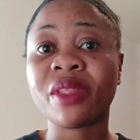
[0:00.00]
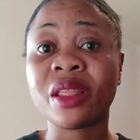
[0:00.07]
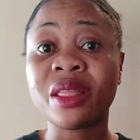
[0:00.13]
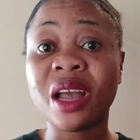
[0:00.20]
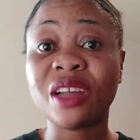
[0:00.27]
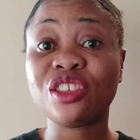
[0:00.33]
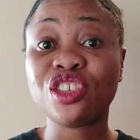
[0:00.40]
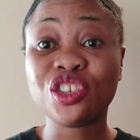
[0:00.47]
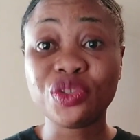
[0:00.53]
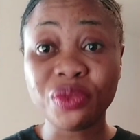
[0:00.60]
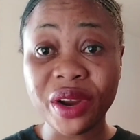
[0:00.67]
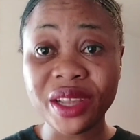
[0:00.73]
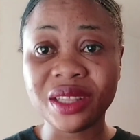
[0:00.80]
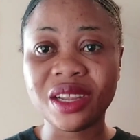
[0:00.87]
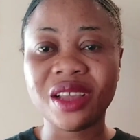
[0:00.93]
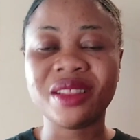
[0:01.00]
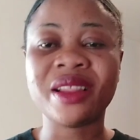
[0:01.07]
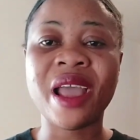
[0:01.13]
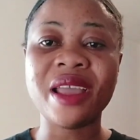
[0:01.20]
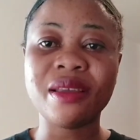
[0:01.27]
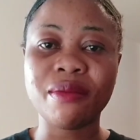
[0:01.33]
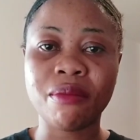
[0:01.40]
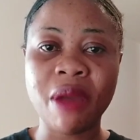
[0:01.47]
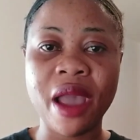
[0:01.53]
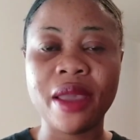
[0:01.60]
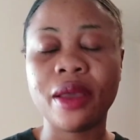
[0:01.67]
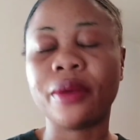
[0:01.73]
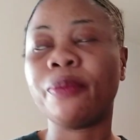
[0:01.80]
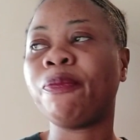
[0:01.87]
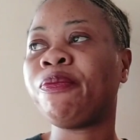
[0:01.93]
Now train, now he buy
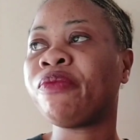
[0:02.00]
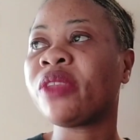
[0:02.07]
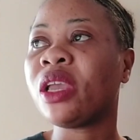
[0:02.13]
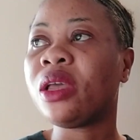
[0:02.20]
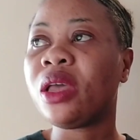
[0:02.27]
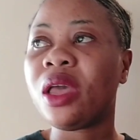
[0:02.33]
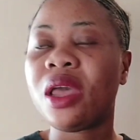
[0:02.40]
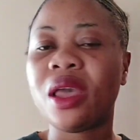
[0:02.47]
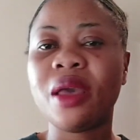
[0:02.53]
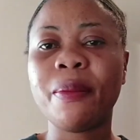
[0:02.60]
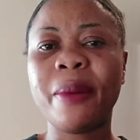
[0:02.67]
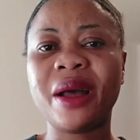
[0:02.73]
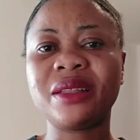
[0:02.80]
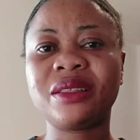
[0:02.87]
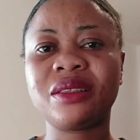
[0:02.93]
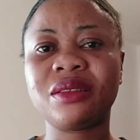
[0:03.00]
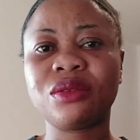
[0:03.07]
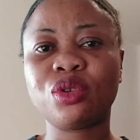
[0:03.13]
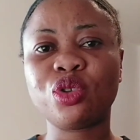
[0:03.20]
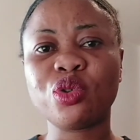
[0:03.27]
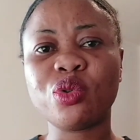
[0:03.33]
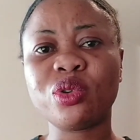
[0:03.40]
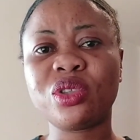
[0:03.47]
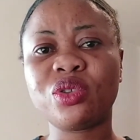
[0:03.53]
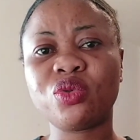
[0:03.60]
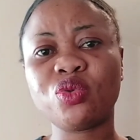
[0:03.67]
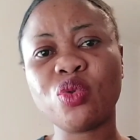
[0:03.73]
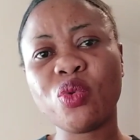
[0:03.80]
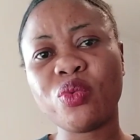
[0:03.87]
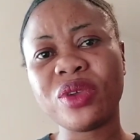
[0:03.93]
him. About two
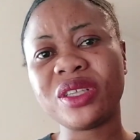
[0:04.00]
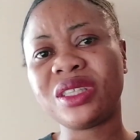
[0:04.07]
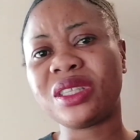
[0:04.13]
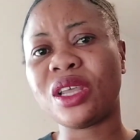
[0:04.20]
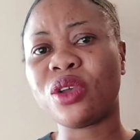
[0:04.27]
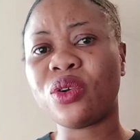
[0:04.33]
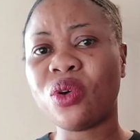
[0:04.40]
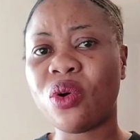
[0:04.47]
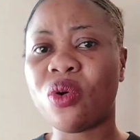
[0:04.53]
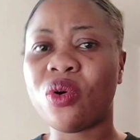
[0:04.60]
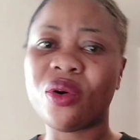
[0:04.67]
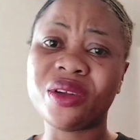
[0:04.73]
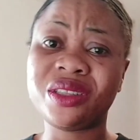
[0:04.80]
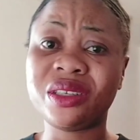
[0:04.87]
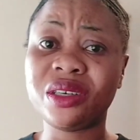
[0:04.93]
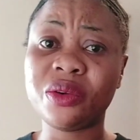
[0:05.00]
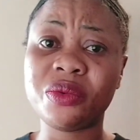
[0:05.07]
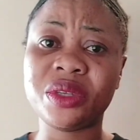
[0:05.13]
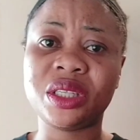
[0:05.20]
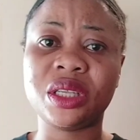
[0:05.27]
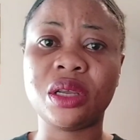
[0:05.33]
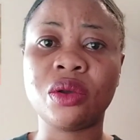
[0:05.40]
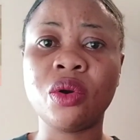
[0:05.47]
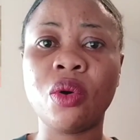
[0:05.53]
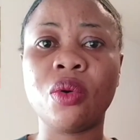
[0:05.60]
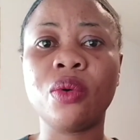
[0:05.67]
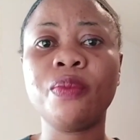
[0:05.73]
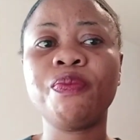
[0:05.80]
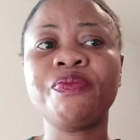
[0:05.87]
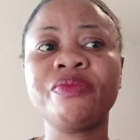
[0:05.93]
or three weeks
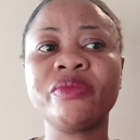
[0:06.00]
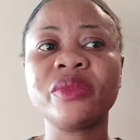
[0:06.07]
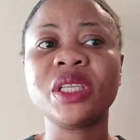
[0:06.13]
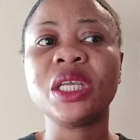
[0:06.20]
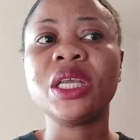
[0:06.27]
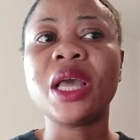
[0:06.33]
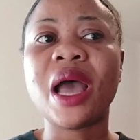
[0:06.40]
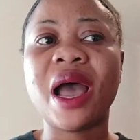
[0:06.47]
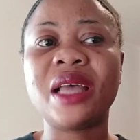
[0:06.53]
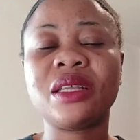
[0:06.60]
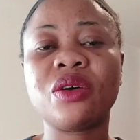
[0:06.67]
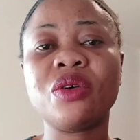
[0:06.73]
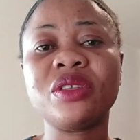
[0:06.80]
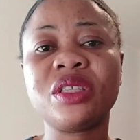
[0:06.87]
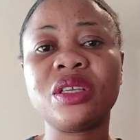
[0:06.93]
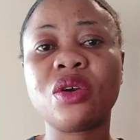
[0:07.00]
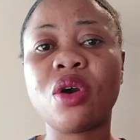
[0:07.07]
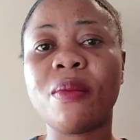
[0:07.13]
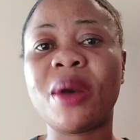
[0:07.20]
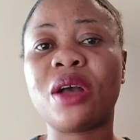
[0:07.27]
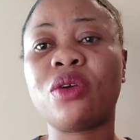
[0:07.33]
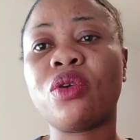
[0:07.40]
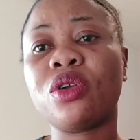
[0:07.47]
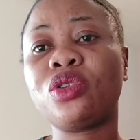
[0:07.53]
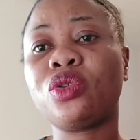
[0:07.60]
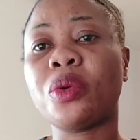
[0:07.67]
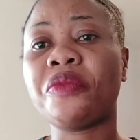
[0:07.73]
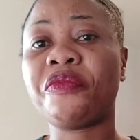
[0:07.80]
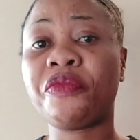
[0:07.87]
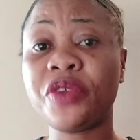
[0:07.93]
ago, I can see come across
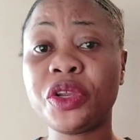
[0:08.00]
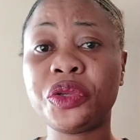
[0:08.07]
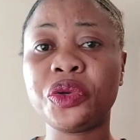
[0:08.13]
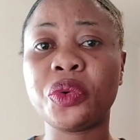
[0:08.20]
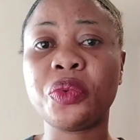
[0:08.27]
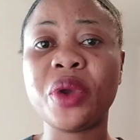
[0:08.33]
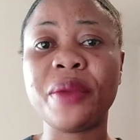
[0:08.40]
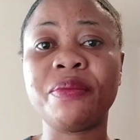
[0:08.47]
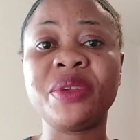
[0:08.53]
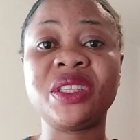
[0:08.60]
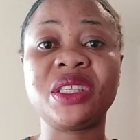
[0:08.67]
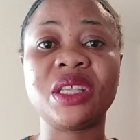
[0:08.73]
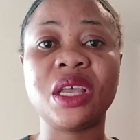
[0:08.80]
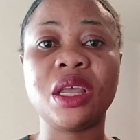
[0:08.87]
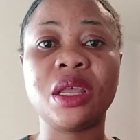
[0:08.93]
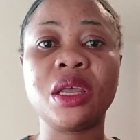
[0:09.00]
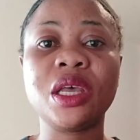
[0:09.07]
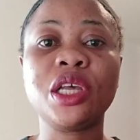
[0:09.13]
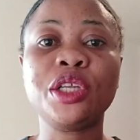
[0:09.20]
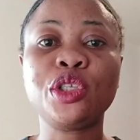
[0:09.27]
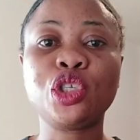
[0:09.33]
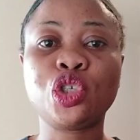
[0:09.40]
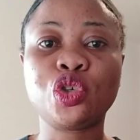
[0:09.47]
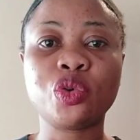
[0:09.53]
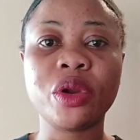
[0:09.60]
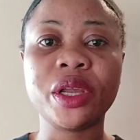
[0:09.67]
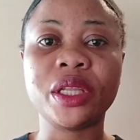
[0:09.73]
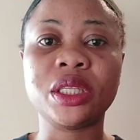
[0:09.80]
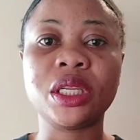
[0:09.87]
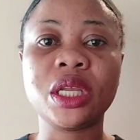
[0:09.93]
some video where we say
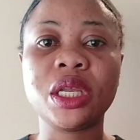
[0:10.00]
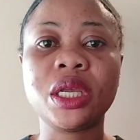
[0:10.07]
train